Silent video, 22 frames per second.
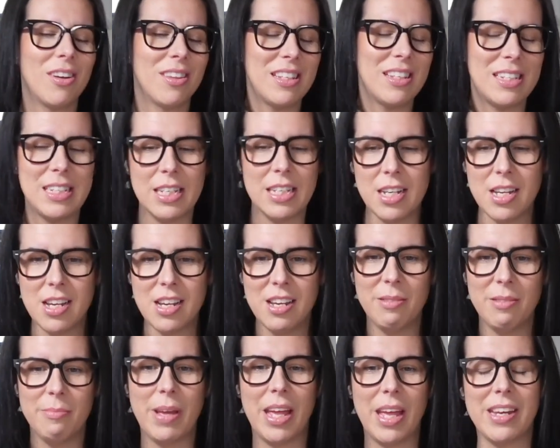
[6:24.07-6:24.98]
of the
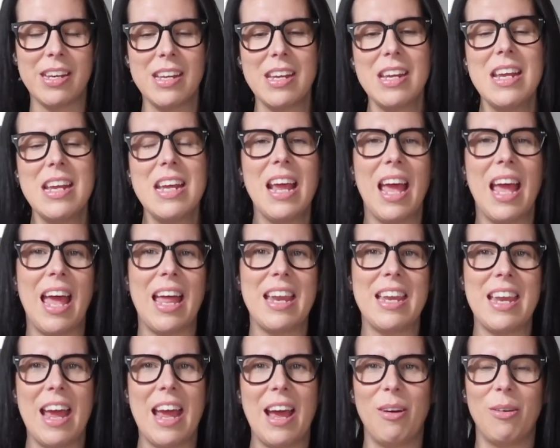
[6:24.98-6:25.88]
team and
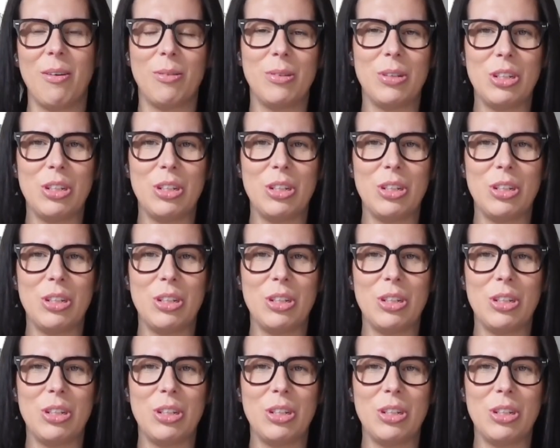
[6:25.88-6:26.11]
now,